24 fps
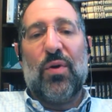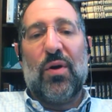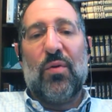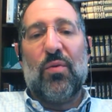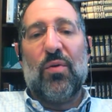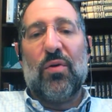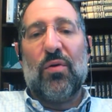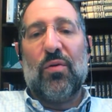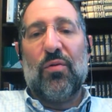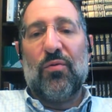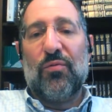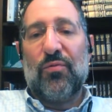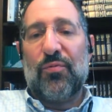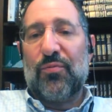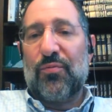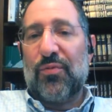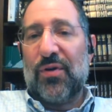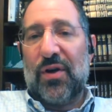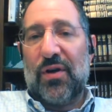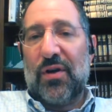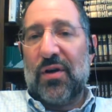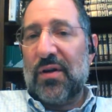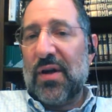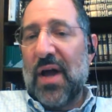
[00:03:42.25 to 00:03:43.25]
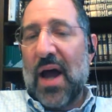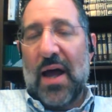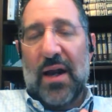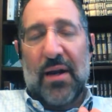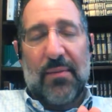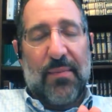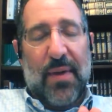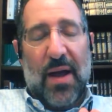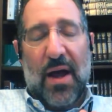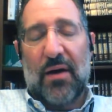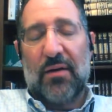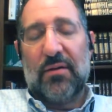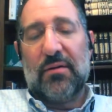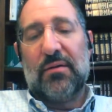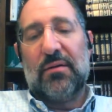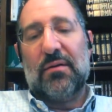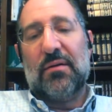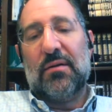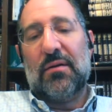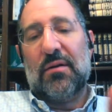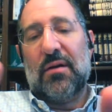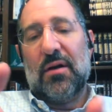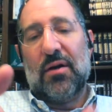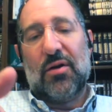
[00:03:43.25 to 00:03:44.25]
we will read not about
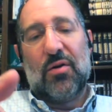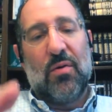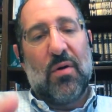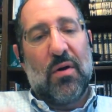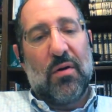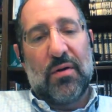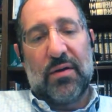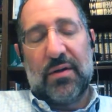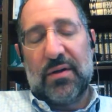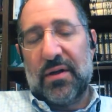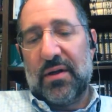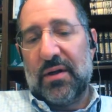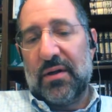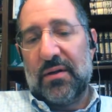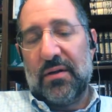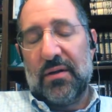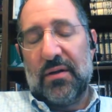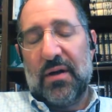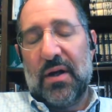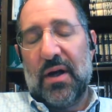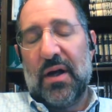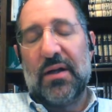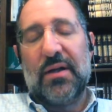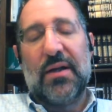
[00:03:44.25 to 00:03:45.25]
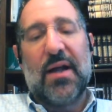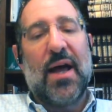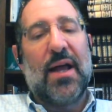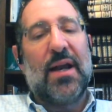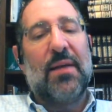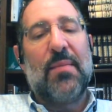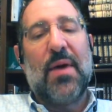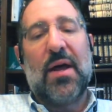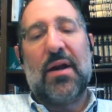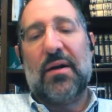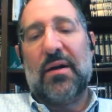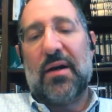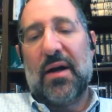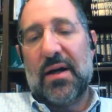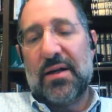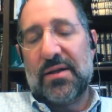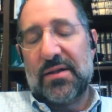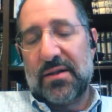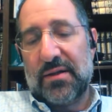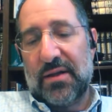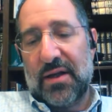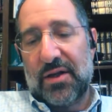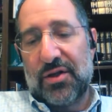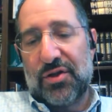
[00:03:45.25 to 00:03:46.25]
a quarantine and not about an
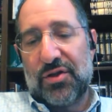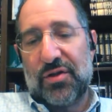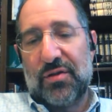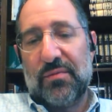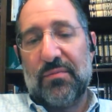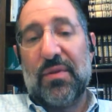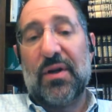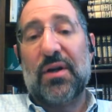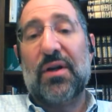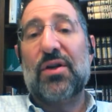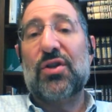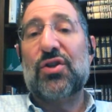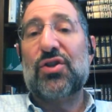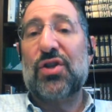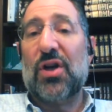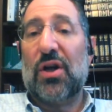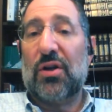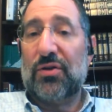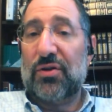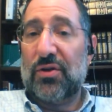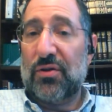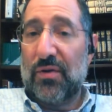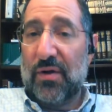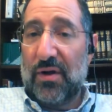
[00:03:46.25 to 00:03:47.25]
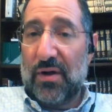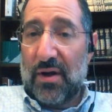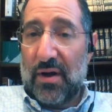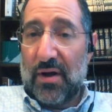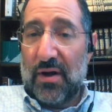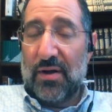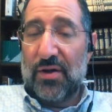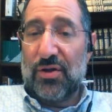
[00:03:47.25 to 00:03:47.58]
isolation, but a shelter